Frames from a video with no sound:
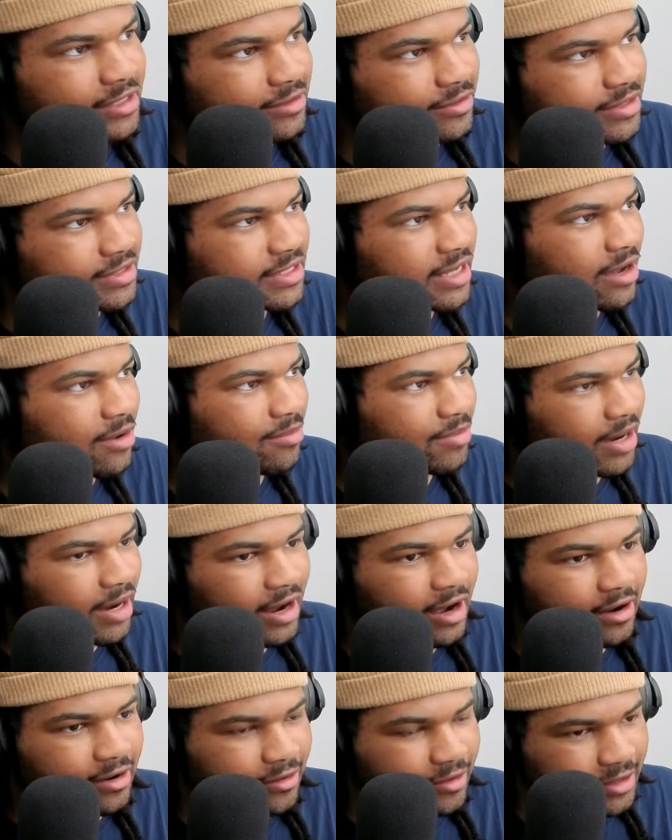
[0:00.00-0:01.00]
this album, but I
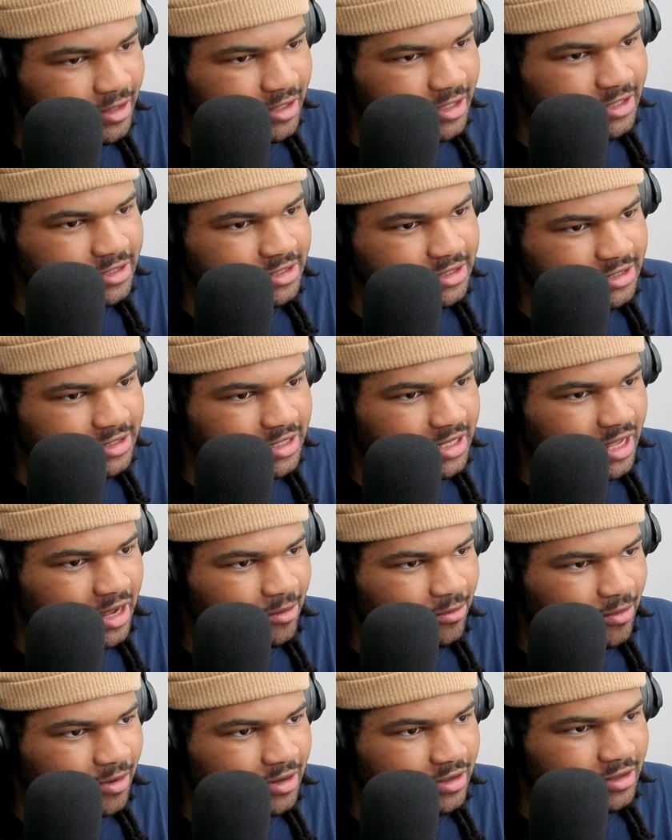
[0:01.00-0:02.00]
had already listened to
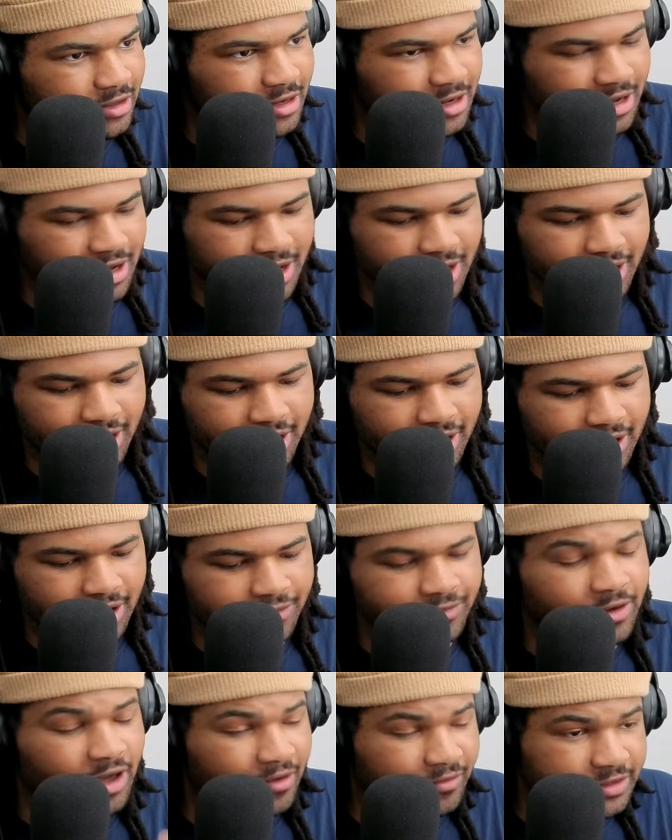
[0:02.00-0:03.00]
that one.
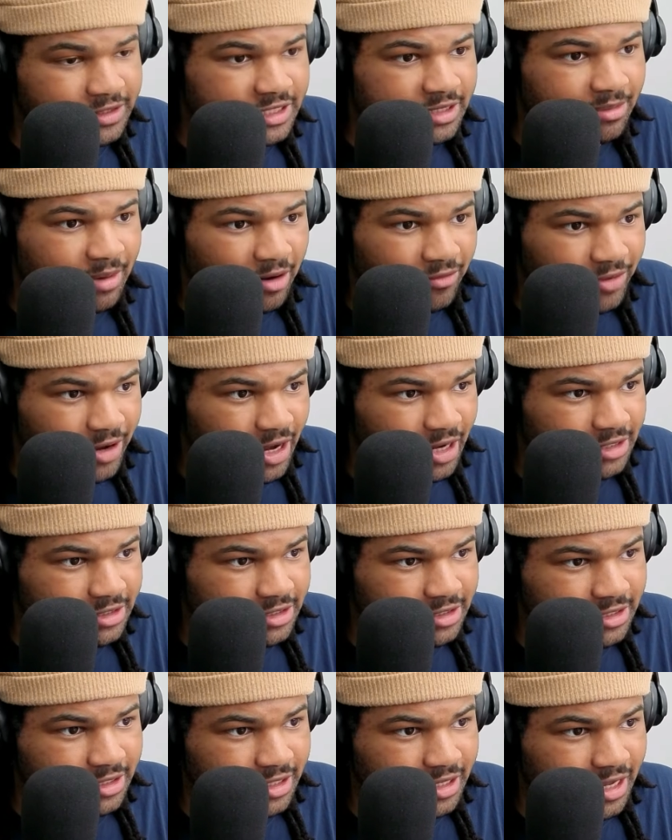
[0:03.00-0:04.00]
If you haven't seen my
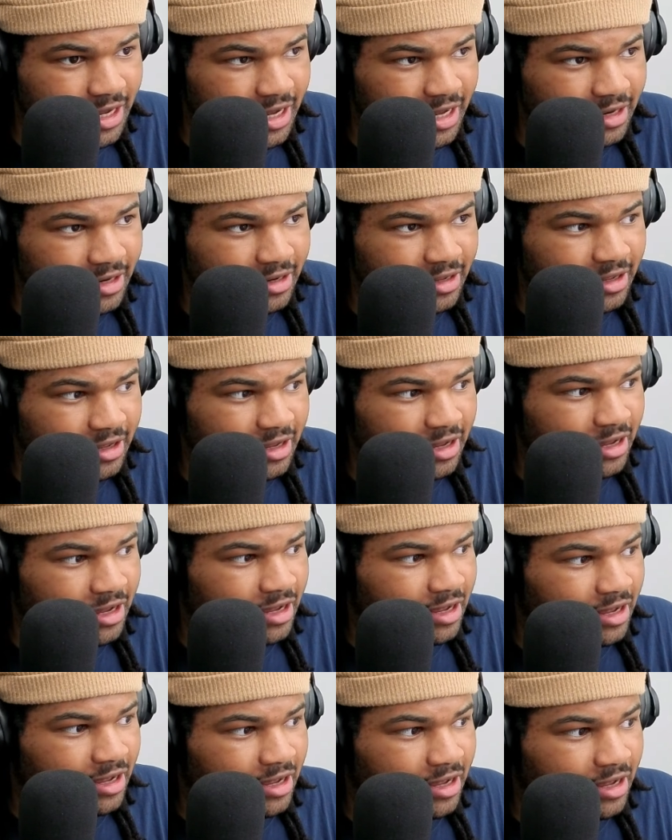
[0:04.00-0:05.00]
reaction to that,
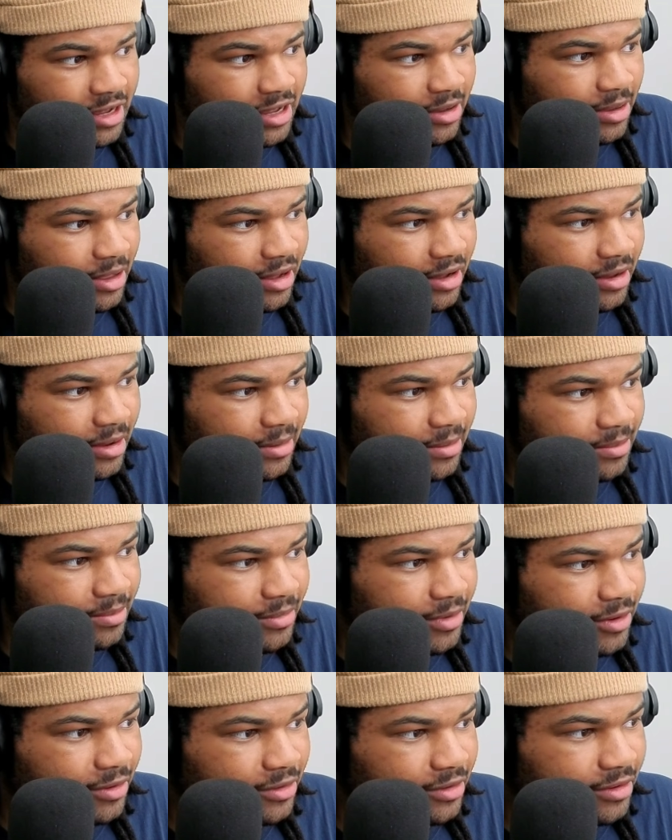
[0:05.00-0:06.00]

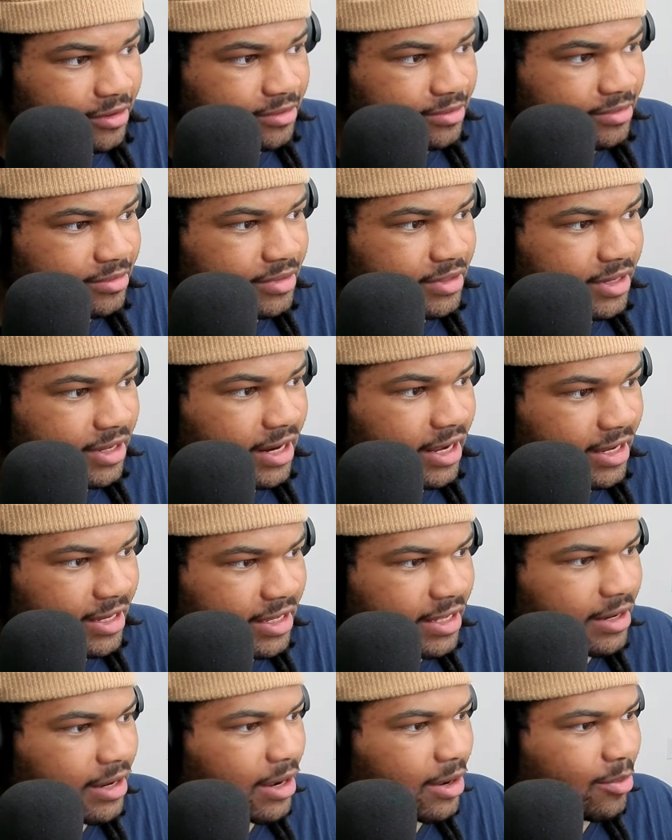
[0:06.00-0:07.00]
hold on, can I
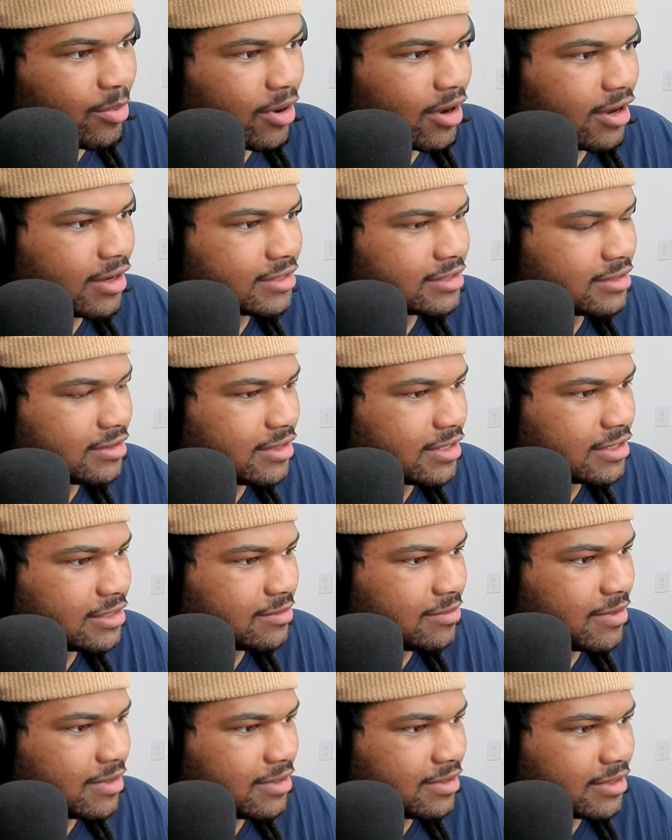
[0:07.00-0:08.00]
get a pause on
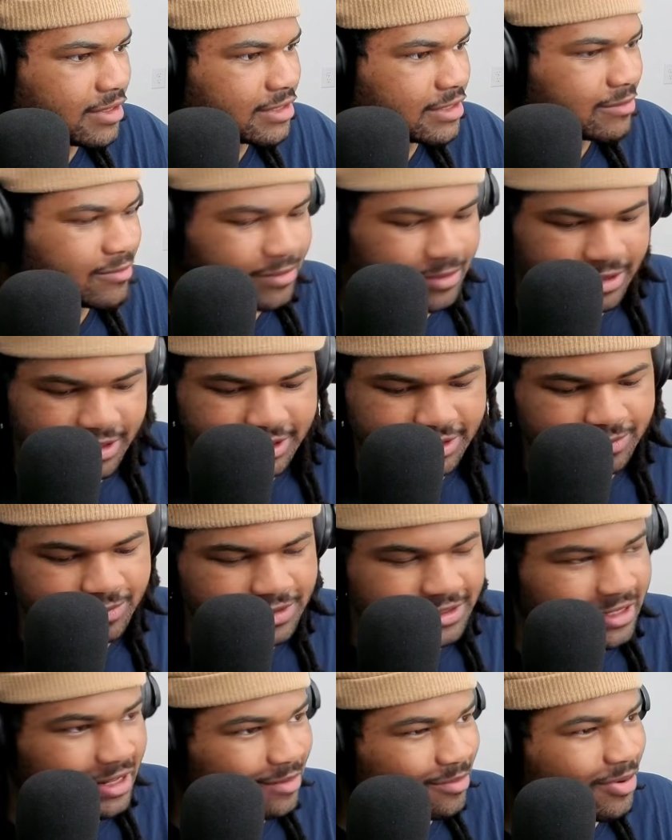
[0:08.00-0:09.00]
this one? This
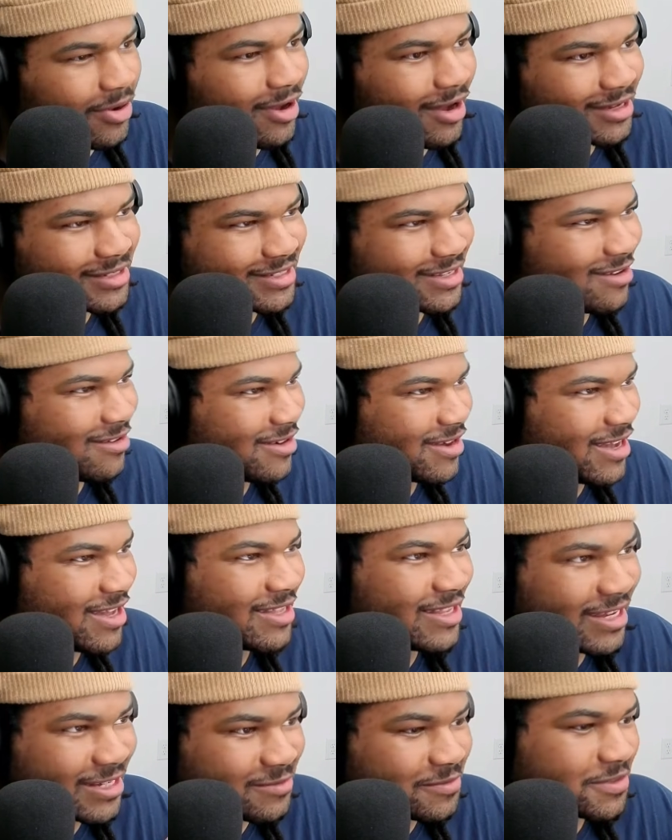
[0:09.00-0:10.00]
one's not pausing. Okay,
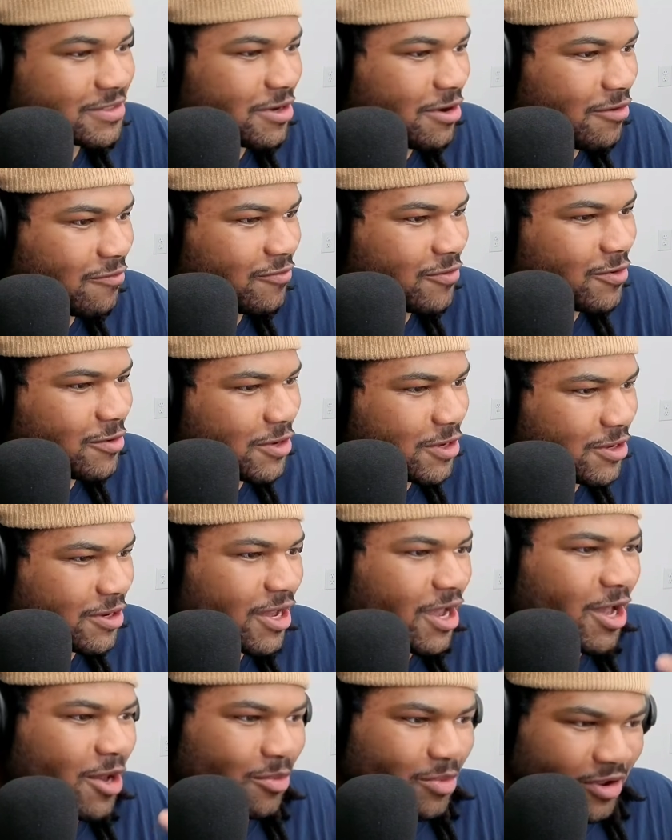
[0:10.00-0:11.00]
next one's called Feel Good.
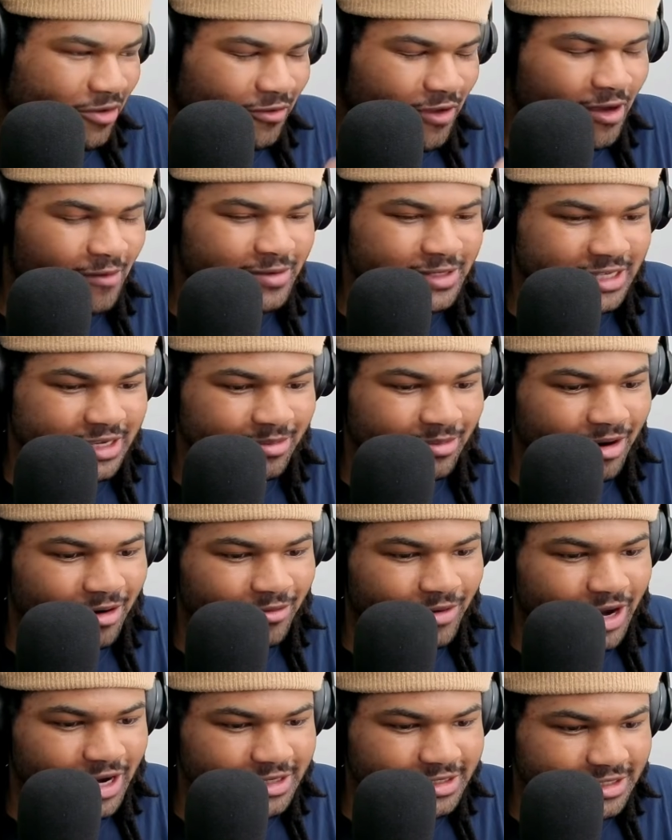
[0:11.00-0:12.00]
But if you haven't seen my
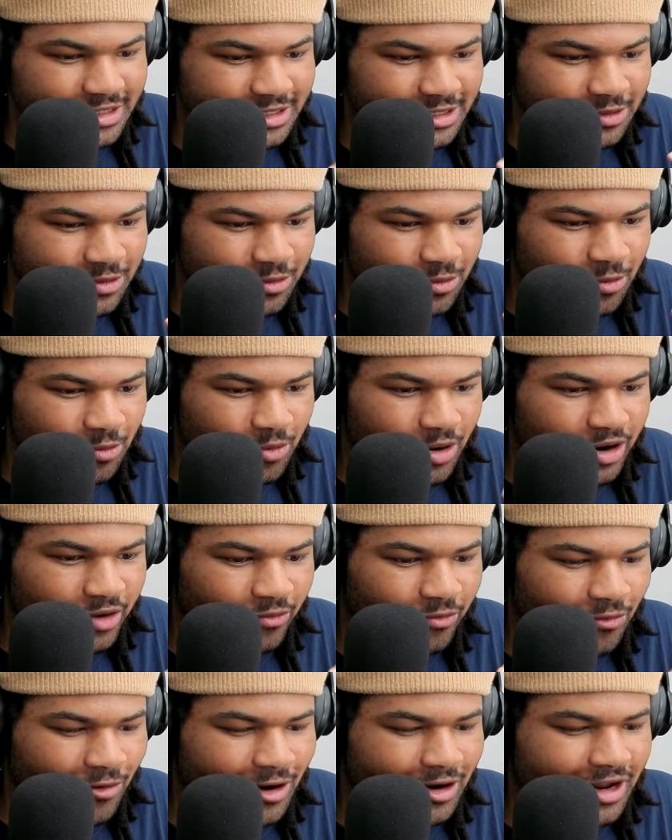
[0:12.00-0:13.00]
reaction to one
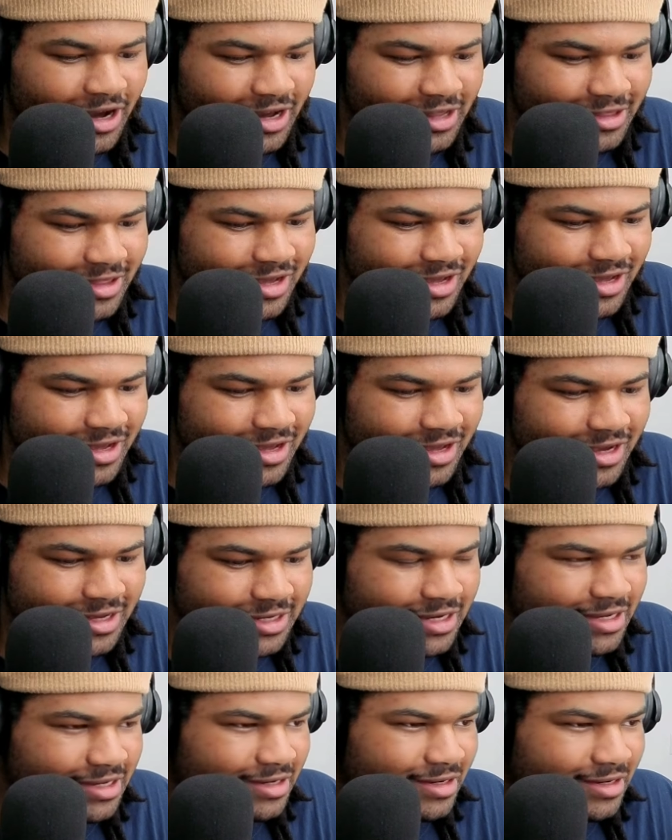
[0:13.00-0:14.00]
of one, I think it's
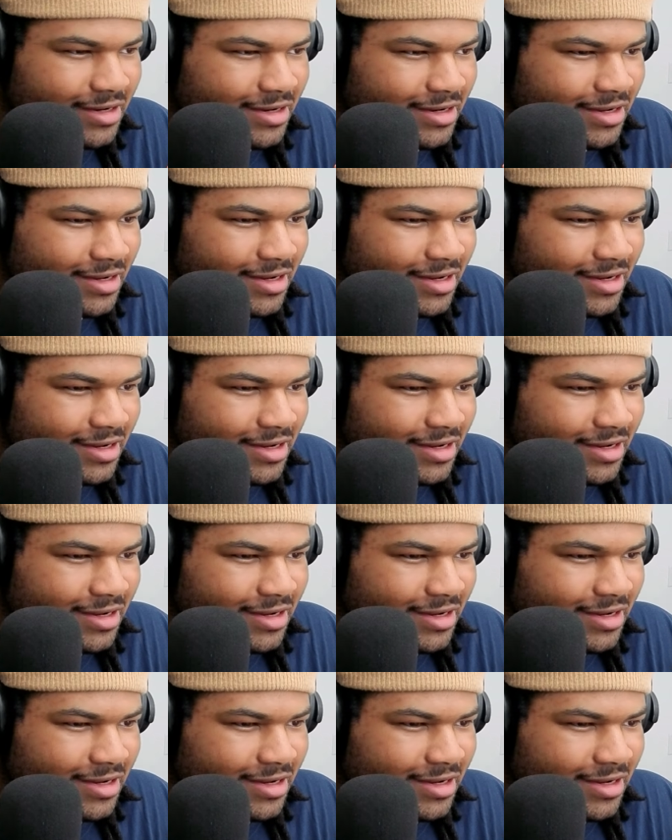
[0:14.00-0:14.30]
in